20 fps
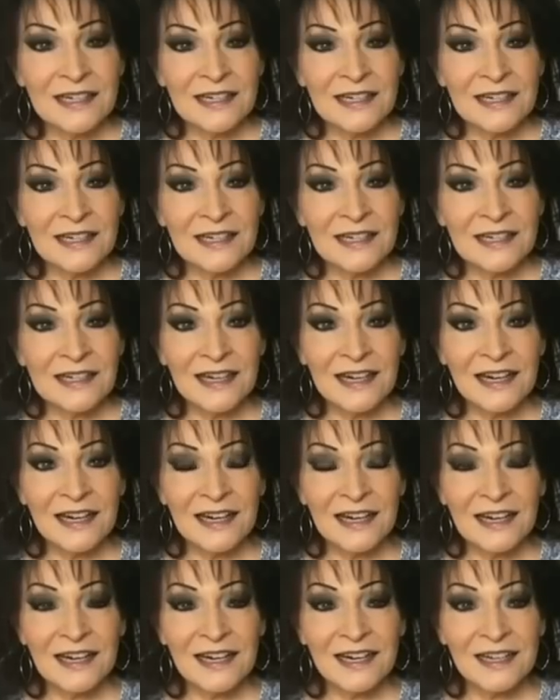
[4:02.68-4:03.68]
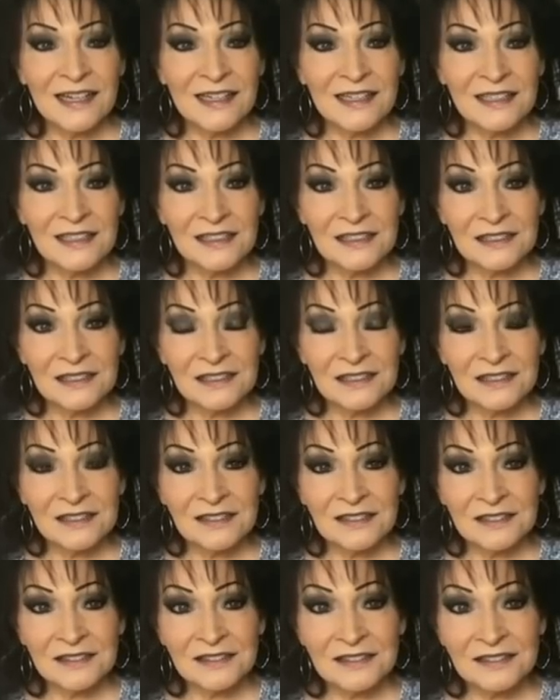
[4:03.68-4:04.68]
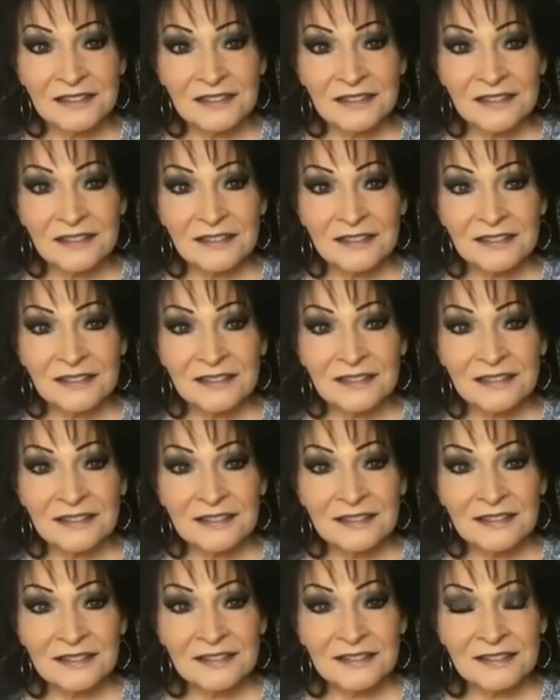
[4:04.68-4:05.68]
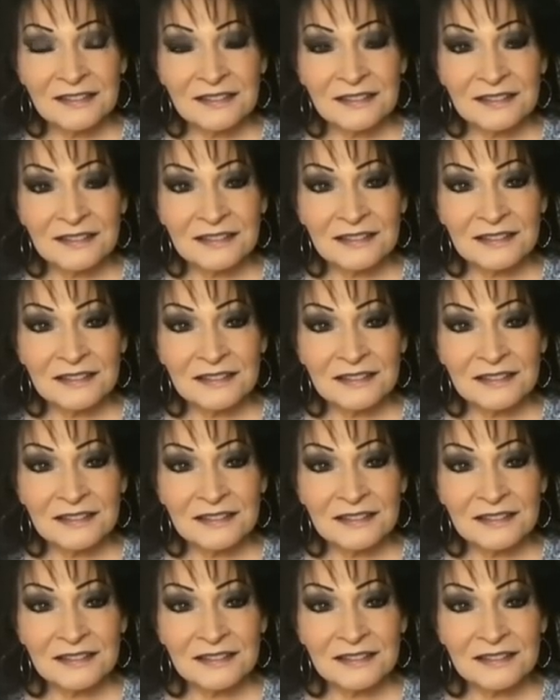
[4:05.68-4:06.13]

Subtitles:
No words are spoken by the person on screen.